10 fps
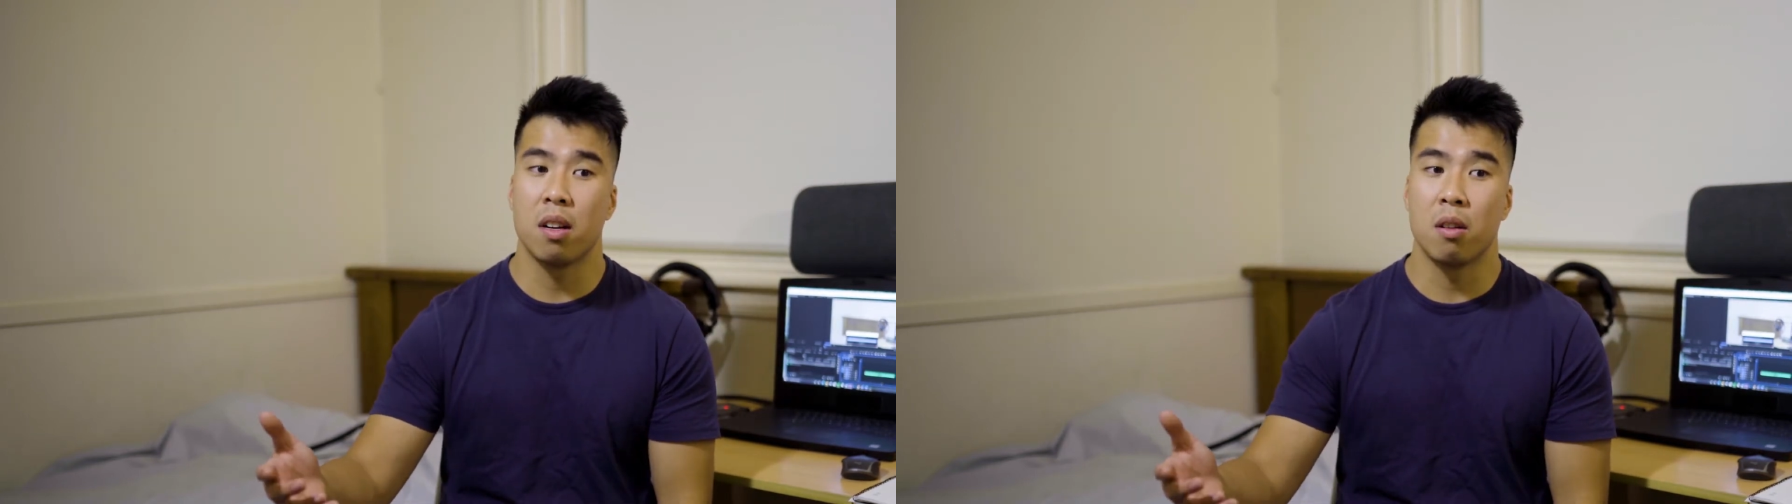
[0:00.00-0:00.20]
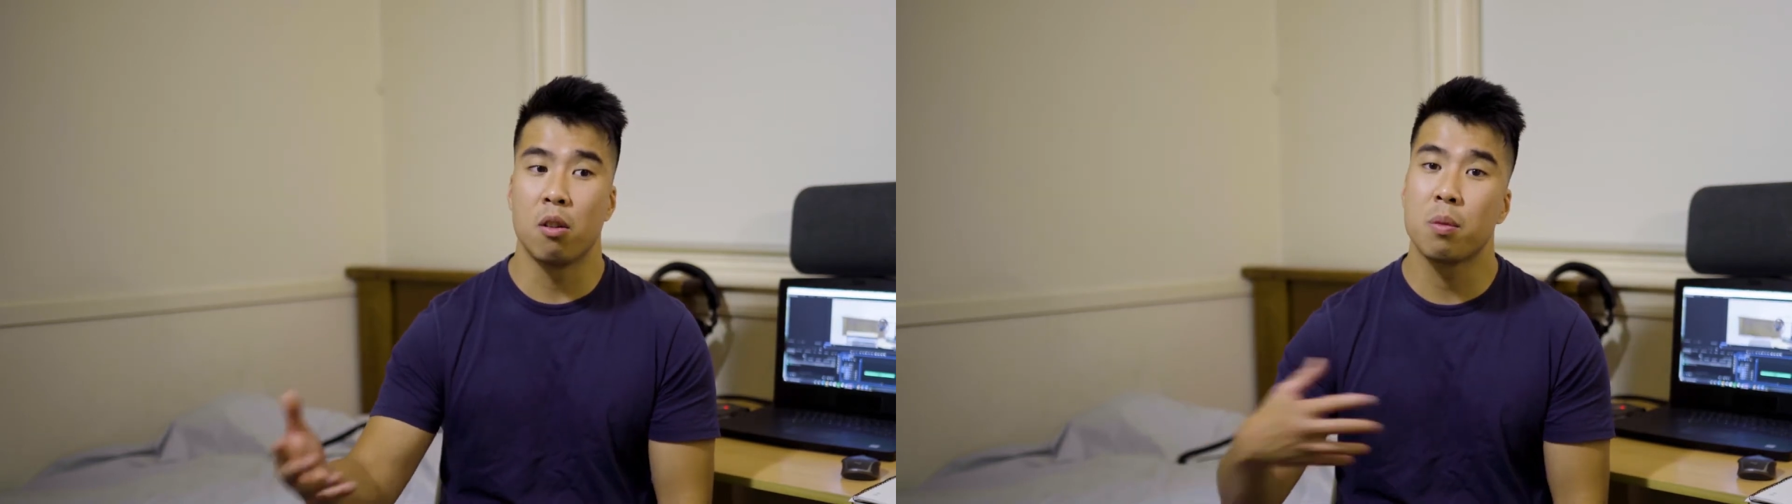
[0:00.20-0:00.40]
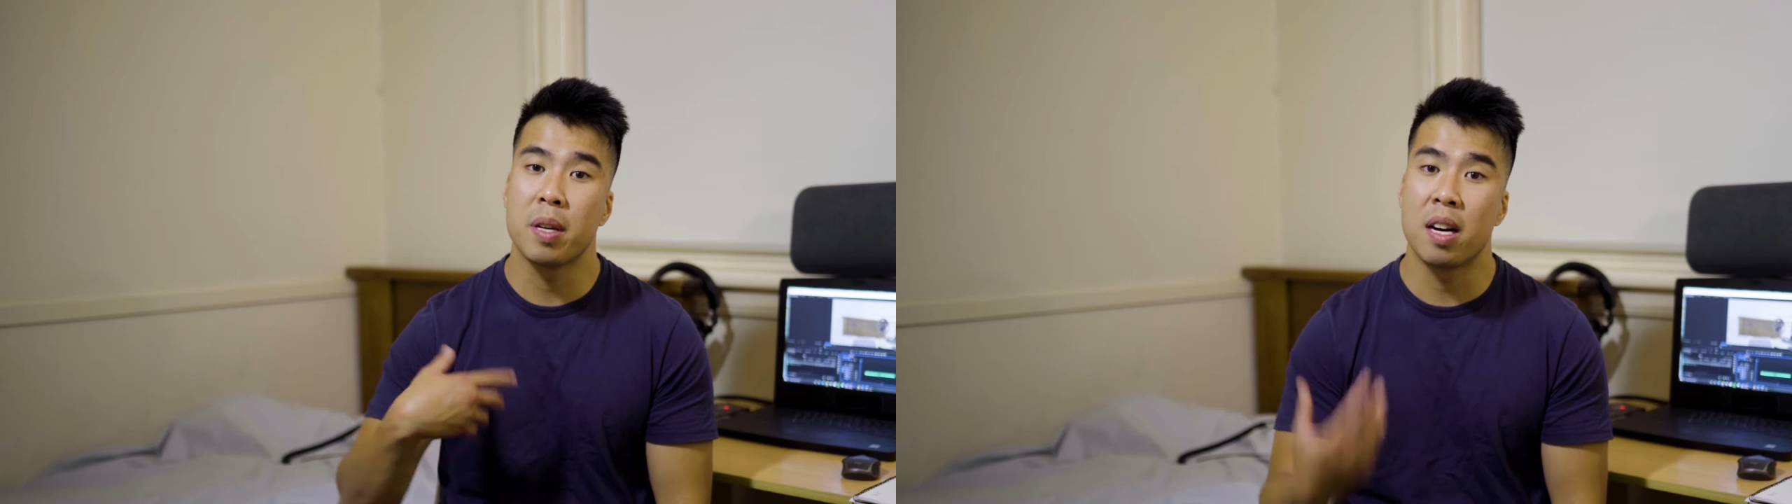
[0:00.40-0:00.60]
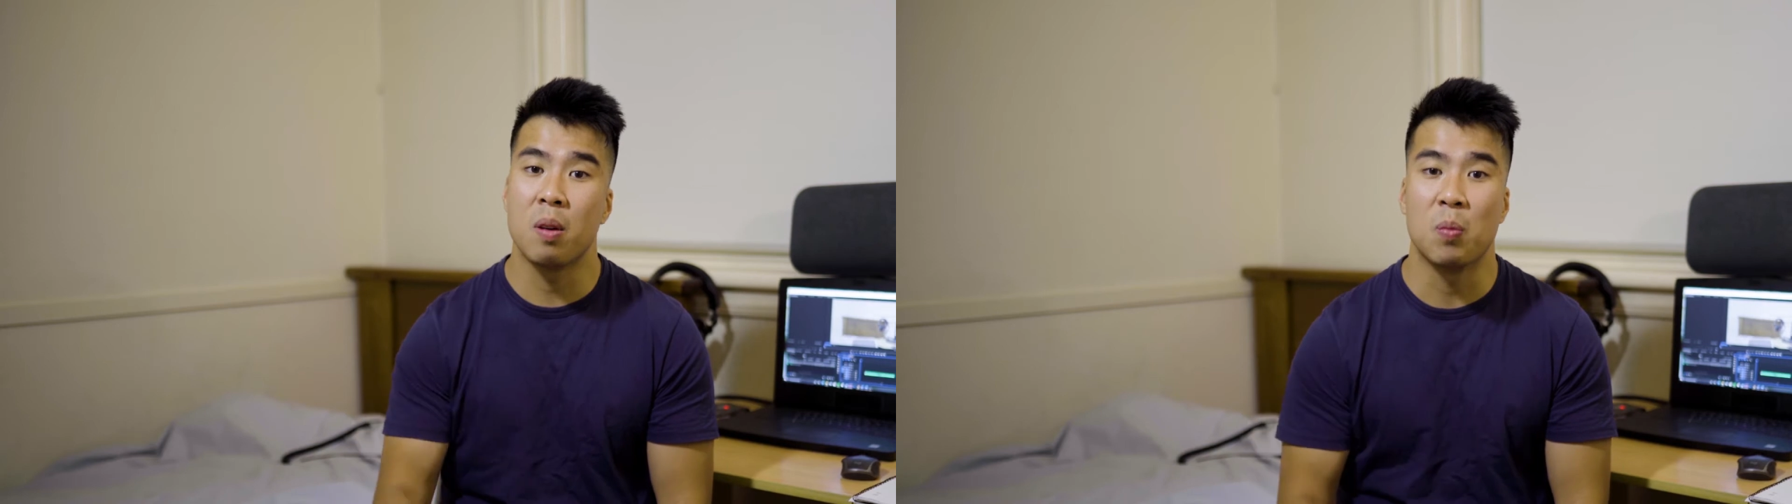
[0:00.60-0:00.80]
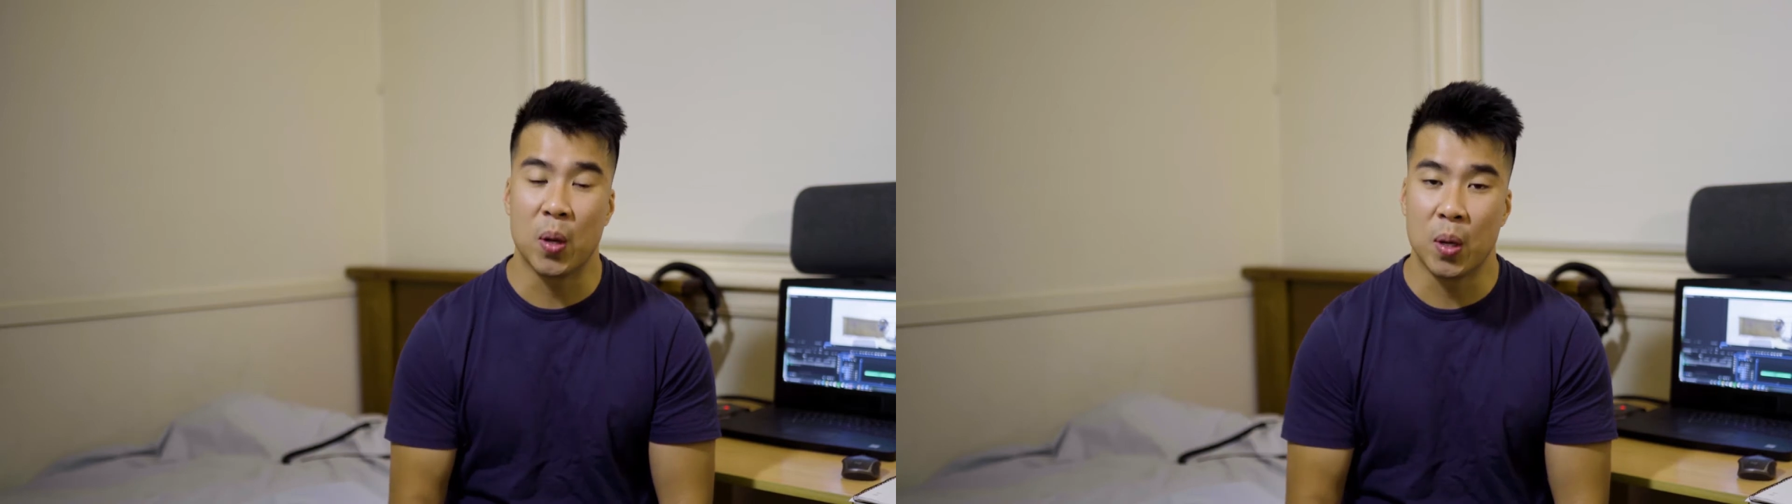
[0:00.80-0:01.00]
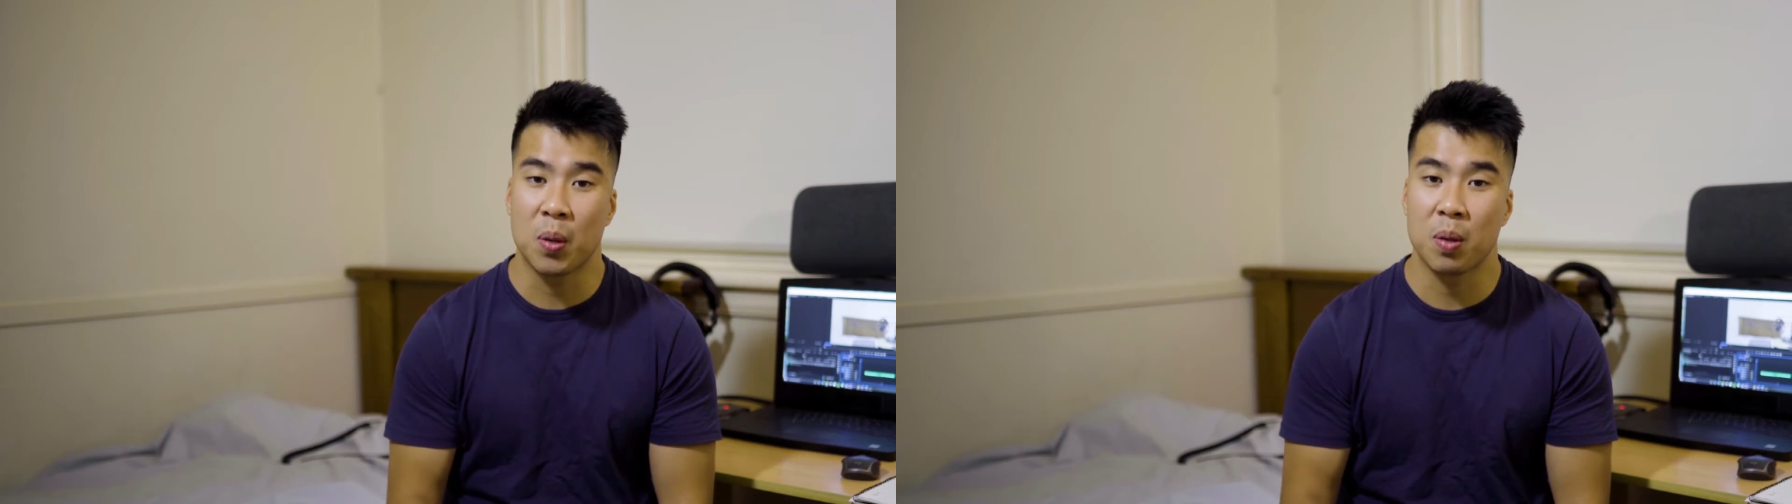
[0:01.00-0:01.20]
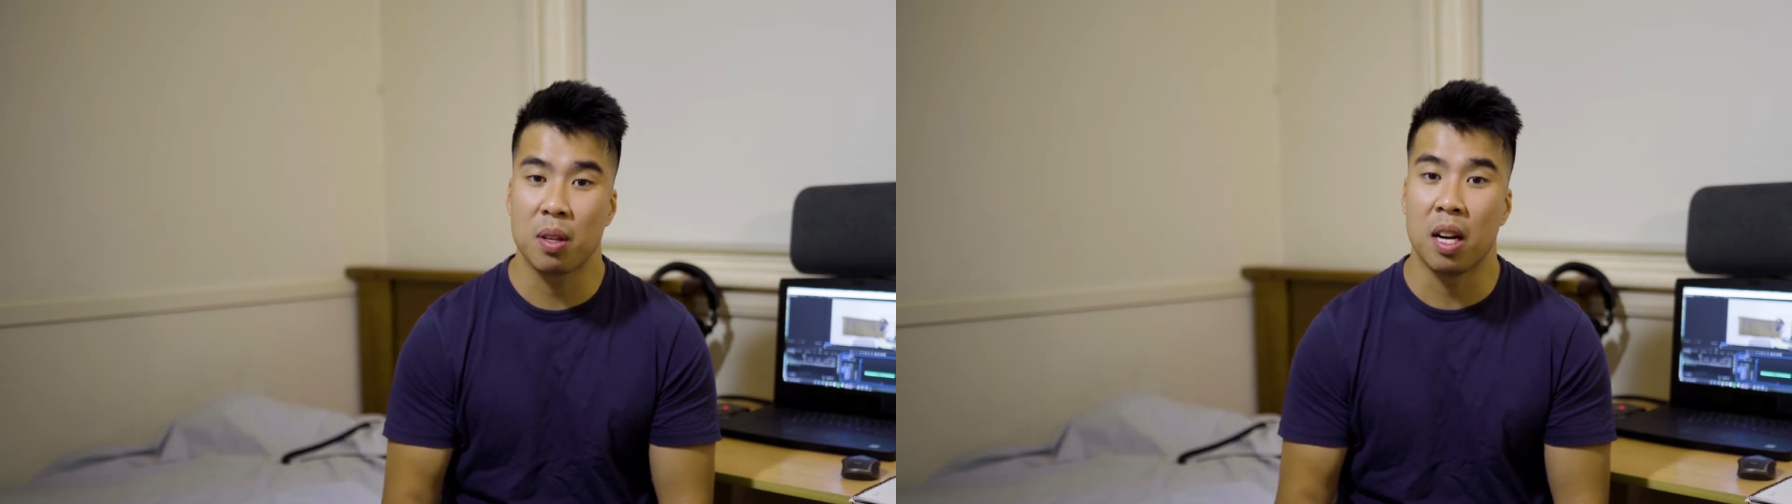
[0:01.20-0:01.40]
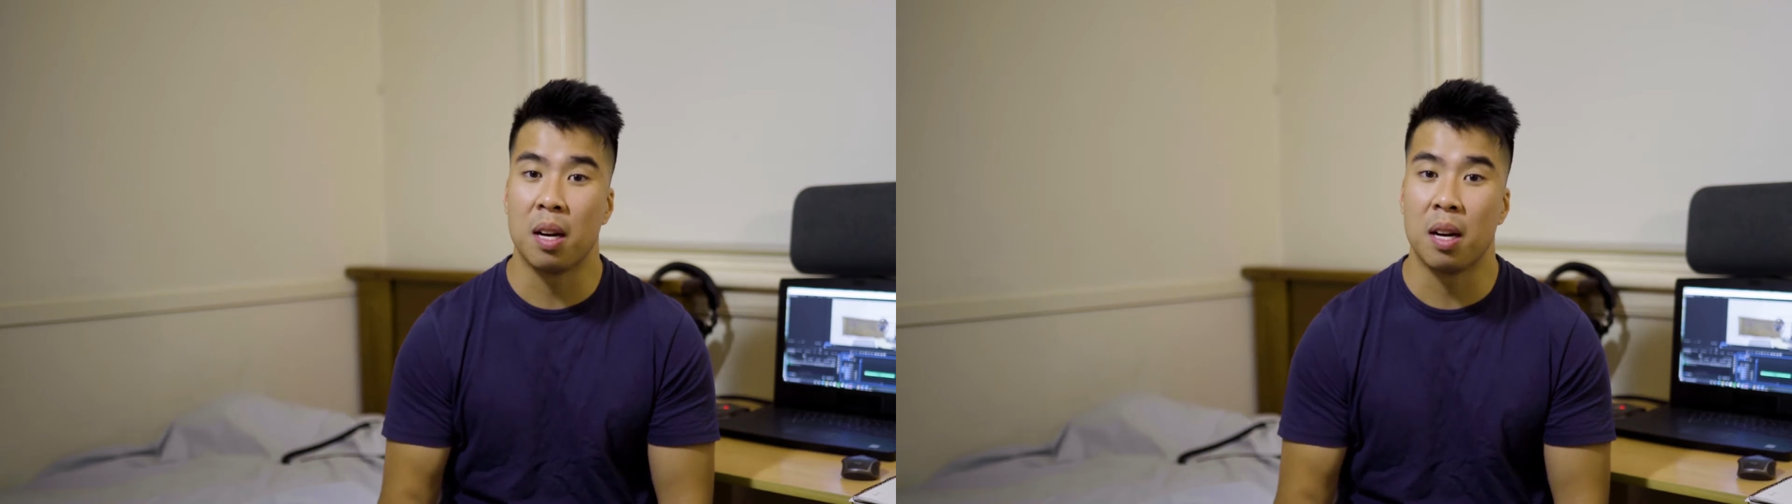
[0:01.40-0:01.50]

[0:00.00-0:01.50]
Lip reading: hooked me up with